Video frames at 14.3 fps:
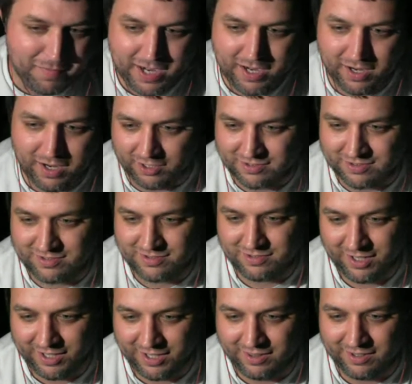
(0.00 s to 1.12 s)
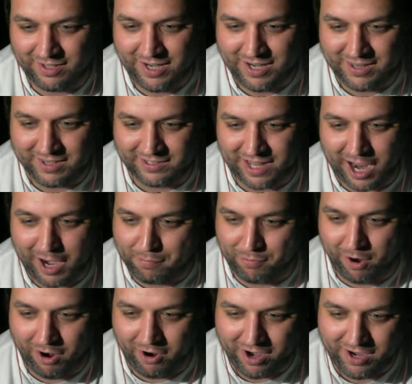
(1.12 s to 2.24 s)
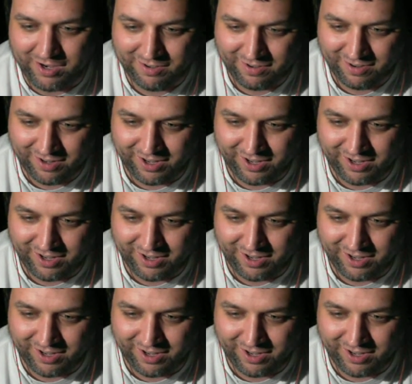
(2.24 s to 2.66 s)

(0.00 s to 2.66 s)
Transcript: meetings in the library